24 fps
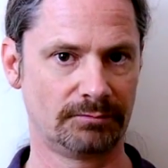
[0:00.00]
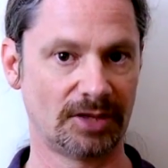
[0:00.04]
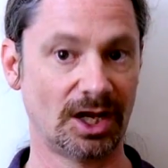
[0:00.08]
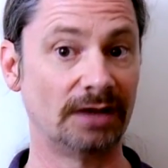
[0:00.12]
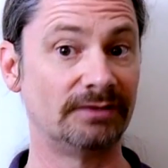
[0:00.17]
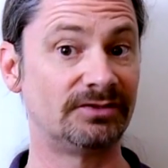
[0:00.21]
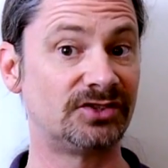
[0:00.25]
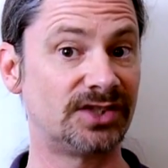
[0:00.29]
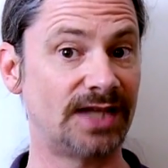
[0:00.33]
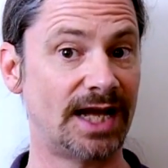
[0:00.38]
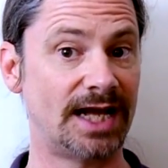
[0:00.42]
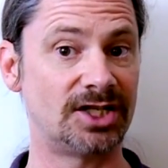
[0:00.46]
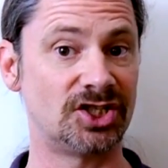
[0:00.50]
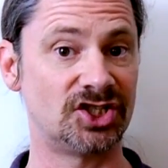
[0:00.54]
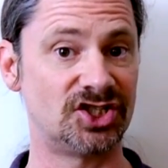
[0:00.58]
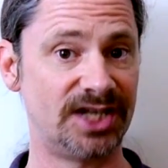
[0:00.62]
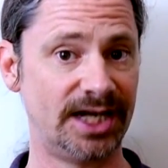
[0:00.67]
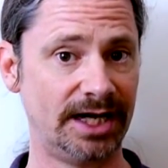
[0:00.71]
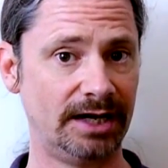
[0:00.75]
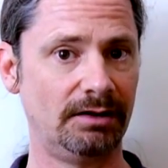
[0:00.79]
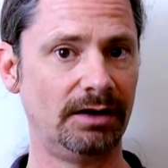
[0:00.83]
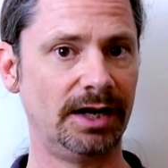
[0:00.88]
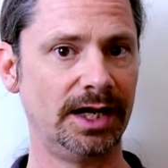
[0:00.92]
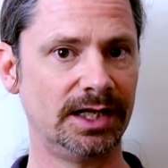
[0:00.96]
of
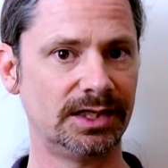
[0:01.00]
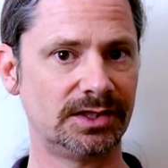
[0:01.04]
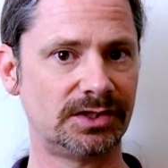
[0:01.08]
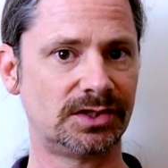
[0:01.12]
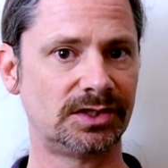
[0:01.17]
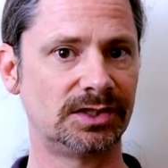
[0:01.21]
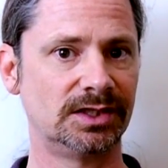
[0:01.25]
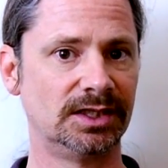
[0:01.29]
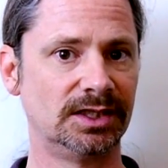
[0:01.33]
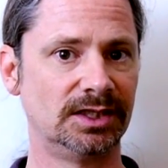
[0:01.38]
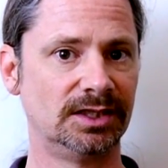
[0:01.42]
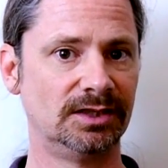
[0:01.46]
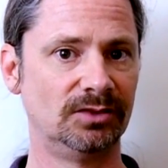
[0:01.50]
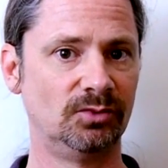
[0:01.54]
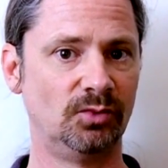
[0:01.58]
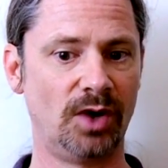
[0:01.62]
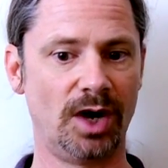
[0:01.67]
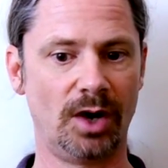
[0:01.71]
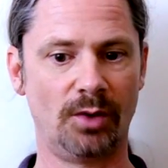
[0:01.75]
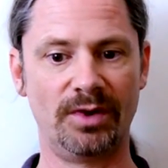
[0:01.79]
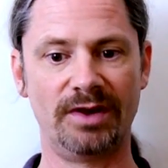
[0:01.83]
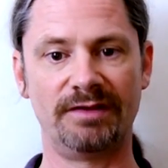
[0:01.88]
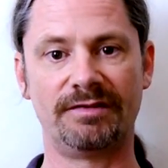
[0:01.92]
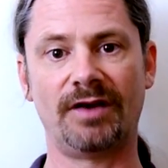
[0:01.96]
Sagittarius,
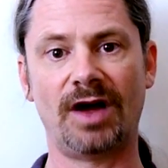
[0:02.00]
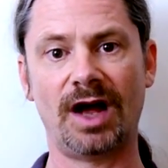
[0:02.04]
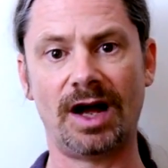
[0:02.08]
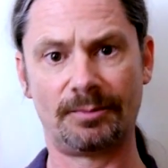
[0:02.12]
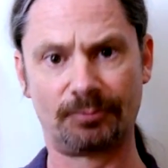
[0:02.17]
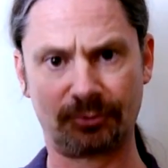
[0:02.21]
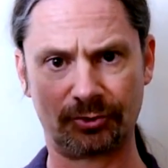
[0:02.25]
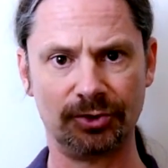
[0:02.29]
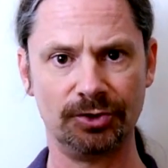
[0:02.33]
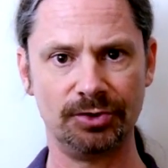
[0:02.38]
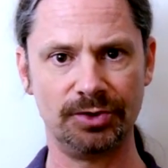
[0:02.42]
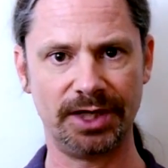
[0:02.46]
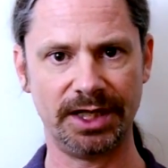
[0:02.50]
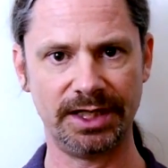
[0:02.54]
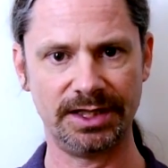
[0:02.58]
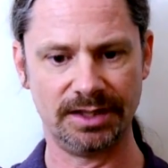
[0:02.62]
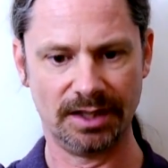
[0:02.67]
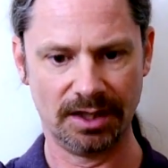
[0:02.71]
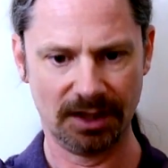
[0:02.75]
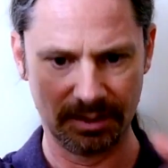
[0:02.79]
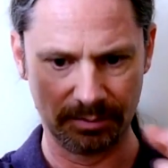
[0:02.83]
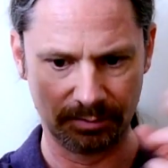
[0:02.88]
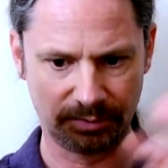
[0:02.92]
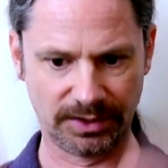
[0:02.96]
where we've uprooted,
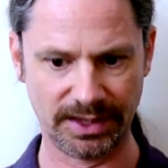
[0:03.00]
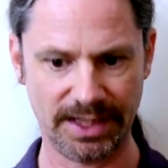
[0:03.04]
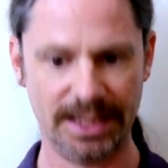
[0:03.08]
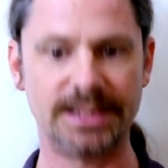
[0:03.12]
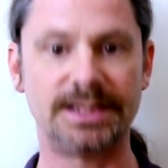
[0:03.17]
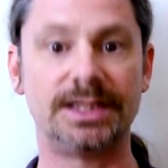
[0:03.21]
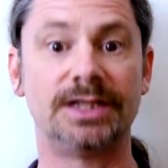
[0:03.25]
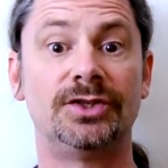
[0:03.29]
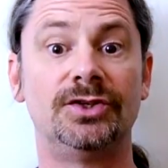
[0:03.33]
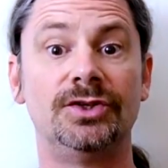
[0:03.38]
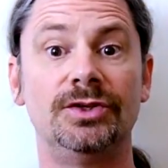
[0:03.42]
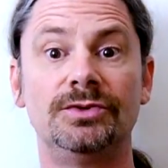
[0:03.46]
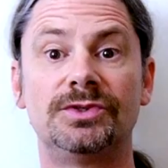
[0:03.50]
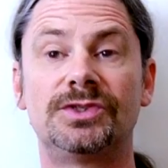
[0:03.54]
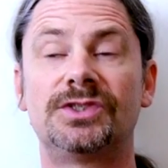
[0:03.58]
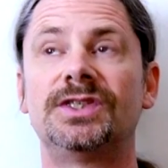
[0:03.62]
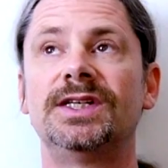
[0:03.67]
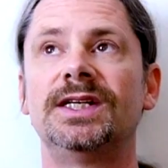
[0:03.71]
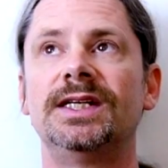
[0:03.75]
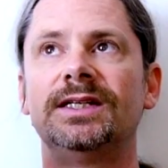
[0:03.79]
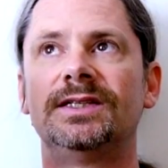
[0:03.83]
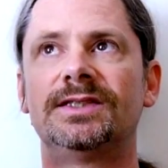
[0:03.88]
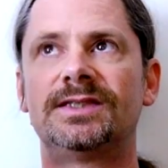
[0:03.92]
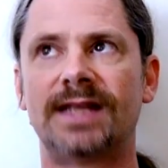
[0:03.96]
planted new
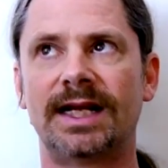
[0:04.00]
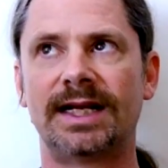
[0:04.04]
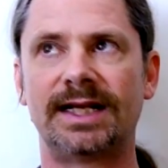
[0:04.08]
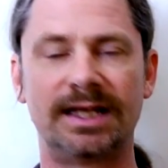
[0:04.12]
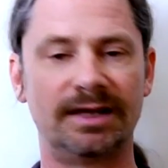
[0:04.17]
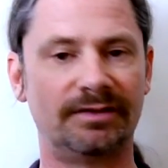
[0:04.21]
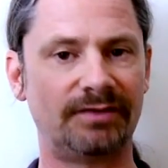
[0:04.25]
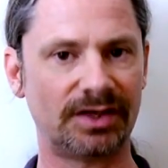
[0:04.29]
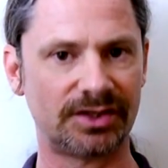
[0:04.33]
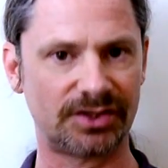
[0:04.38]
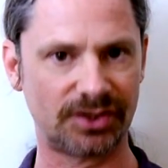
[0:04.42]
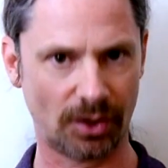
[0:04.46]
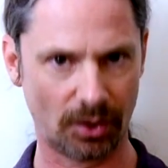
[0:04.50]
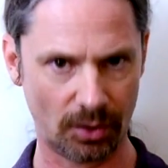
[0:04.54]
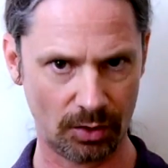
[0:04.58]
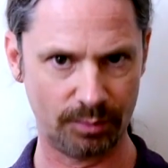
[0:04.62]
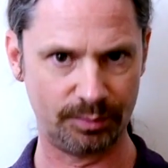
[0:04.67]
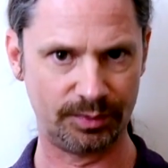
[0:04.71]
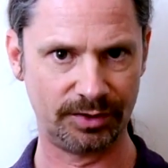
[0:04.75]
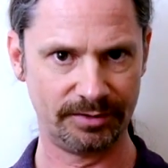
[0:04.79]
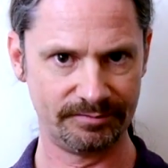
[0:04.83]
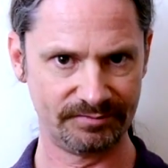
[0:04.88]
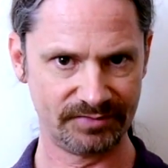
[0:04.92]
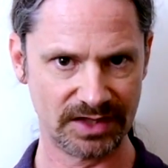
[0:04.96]
seeds that give us
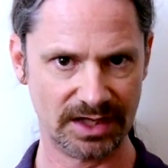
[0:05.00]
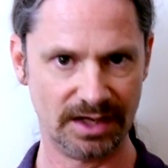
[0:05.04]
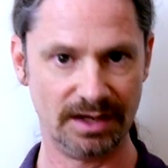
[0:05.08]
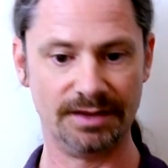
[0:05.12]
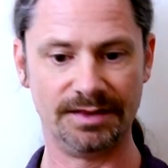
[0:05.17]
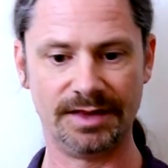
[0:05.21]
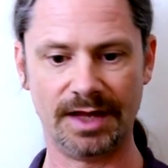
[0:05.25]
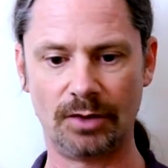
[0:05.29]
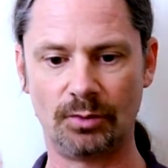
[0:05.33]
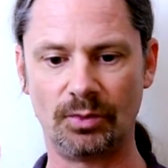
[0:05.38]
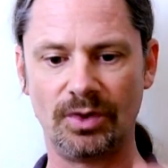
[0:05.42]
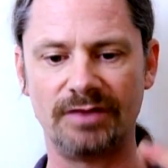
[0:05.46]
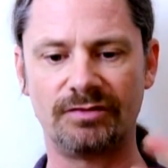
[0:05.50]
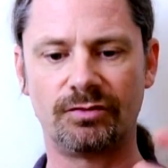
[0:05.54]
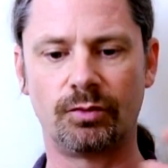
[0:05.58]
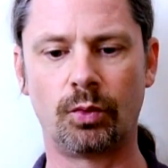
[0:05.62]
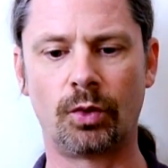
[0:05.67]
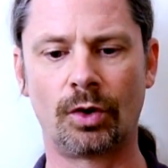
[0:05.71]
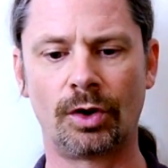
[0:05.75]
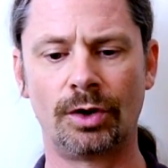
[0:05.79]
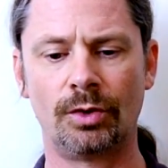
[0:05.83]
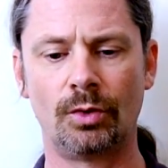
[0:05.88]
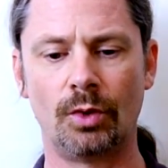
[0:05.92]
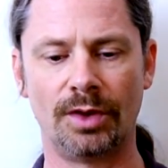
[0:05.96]
hope, then we've
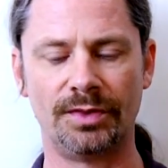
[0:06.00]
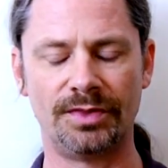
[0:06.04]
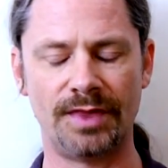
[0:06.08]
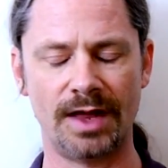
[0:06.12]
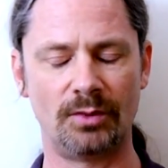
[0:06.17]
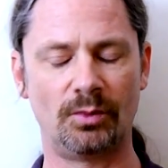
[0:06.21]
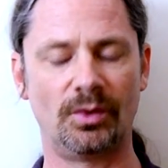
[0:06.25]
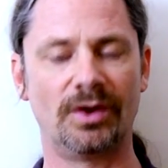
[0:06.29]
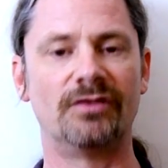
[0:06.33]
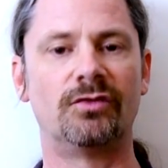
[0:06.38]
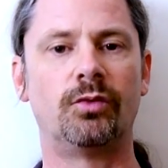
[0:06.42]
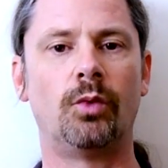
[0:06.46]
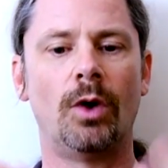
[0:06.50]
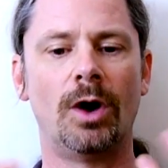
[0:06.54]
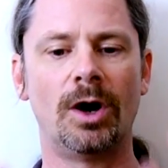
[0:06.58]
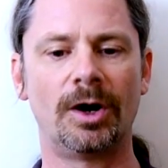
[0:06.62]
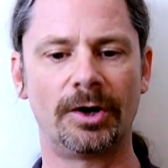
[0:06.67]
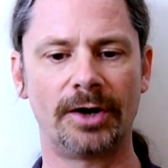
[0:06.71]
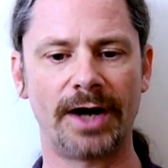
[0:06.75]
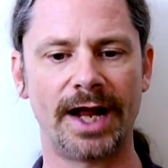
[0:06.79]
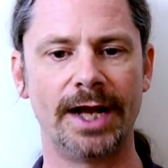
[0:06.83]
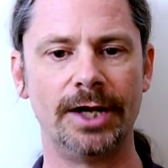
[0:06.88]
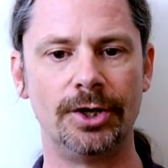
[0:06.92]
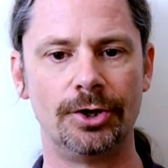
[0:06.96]

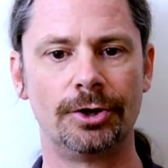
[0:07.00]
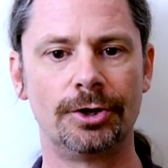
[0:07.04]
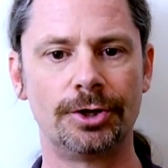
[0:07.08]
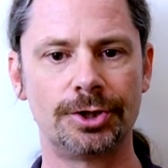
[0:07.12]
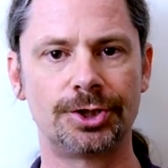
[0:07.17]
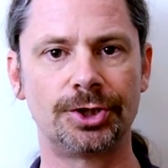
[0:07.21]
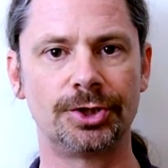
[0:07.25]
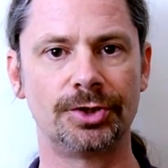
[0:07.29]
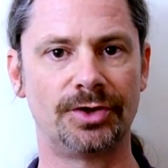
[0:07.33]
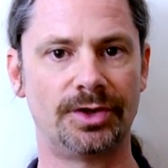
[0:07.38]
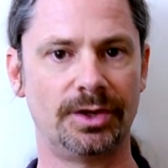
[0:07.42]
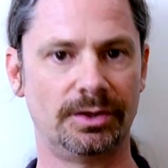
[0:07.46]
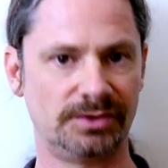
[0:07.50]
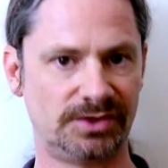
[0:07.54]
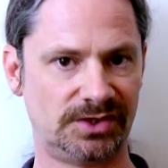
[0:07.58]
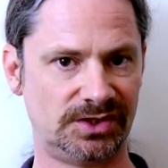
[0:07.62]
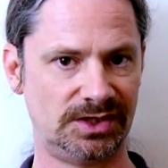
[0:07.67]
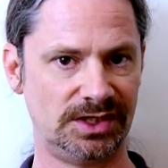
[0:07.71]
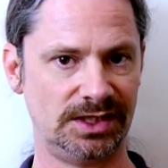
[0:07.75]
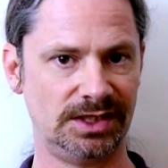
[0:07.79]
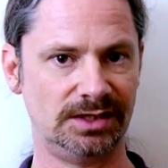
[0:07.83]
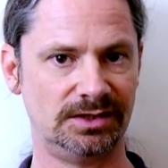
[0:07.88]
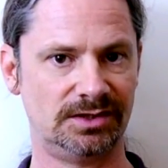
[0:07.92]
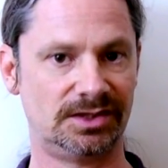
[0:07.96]
watered and nurtured those
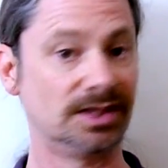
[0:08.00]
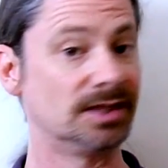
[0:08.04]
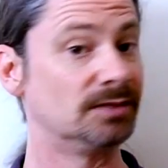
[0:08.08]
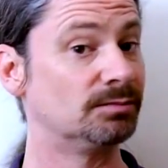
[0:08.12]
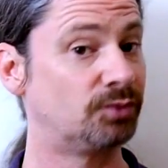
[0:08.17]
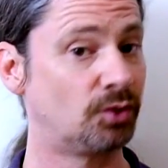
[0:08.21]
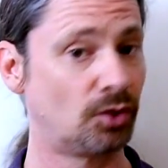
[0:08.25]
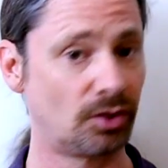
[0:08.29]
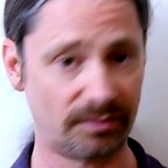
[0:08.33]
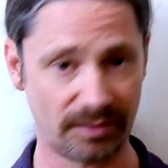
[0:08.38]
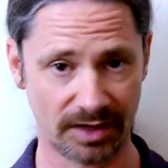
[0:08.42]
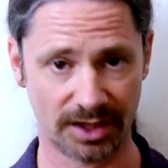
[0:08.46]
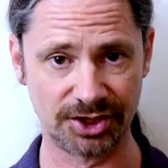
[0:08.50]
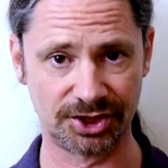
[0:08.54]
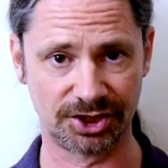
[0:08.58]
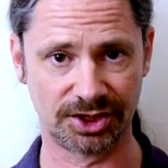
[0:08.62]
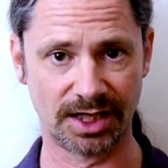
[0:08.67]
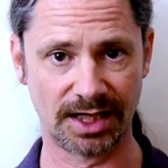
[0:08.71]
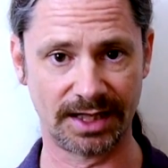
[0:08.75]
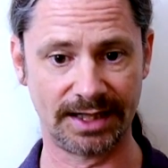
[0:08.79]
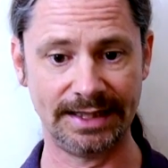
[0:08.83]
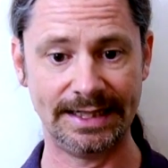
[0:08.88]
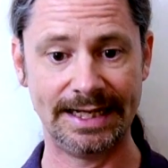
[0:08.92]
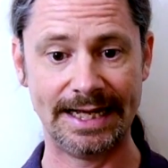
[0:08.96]
seeds in Purva
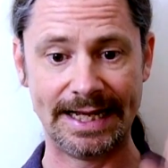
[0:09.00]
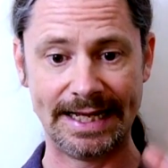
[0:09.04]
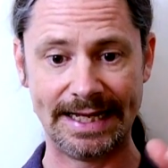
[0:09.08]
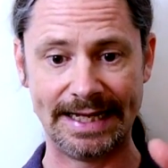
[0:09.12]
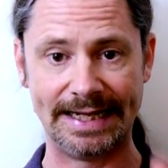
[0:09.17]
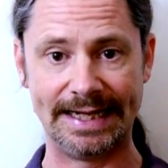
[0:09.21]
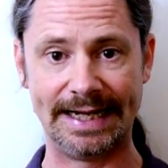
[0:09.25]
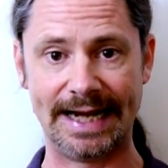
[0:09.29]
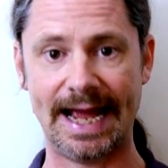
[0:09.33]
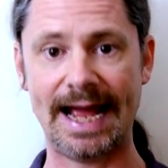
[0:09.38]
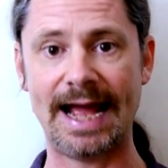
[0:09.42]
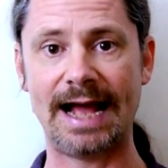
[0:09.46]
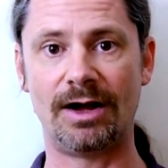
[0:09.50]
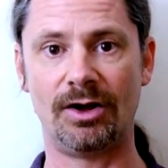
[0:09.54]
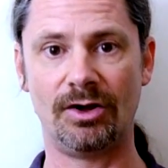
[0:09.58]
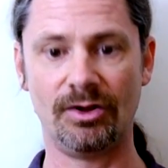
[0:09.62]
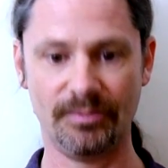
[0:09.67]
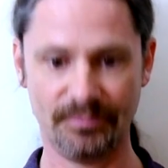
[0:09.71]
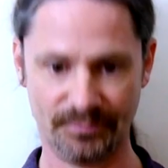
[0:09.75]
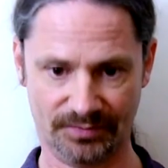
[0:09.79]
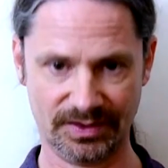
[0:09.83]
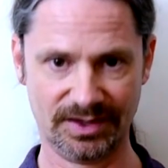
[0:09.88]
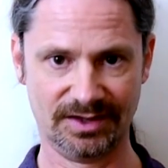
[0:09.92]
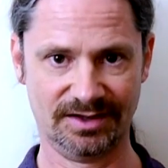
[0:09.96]
Ashada. Now,